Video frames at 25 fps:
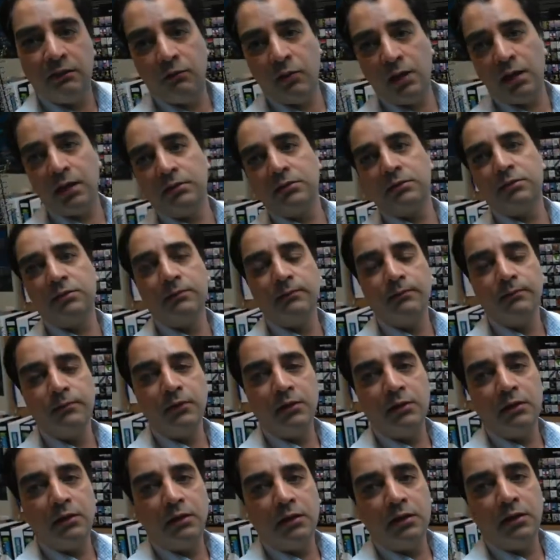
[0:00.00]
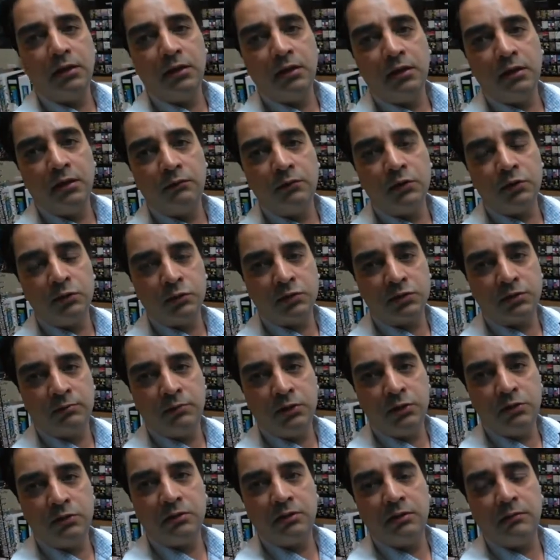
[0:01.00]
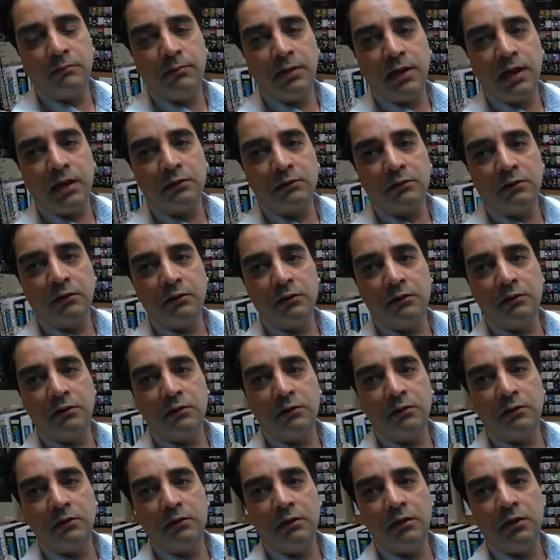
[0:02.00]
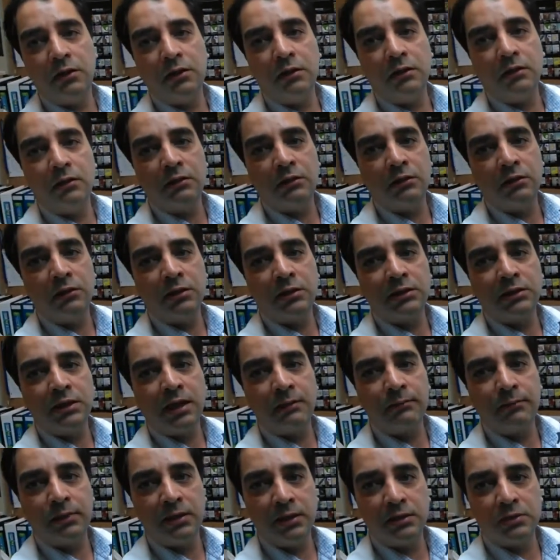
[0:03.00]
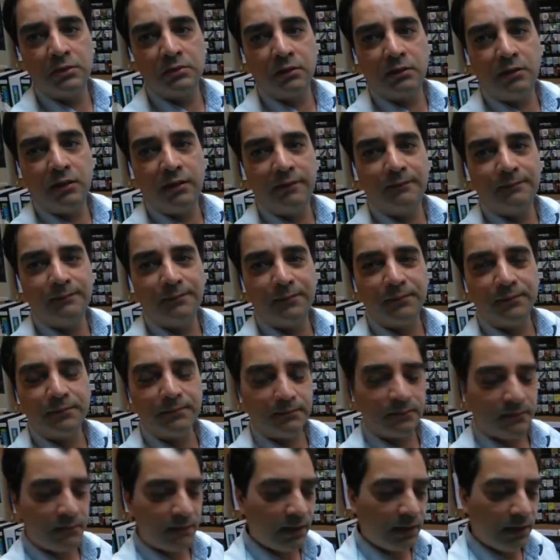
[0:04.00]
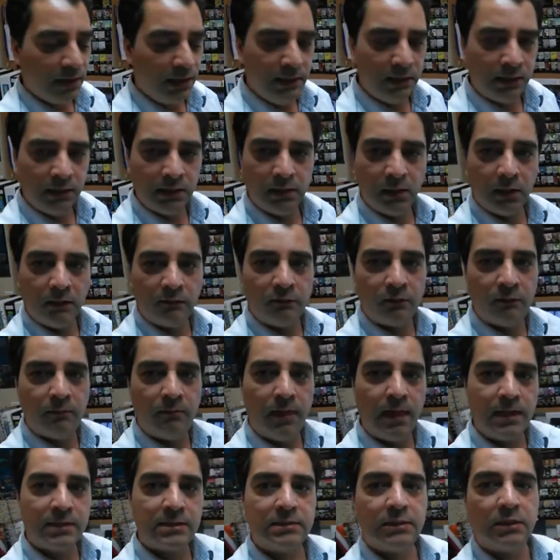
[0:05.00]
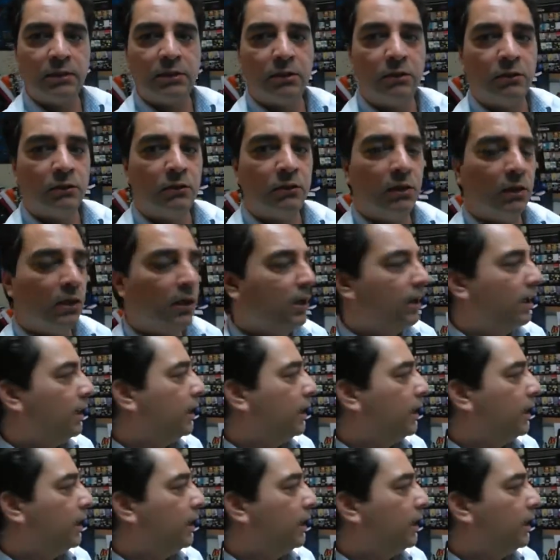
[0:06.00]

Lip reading: event, which was a meteor impact in Yucatan Peninsula and the Gulf of Mexico,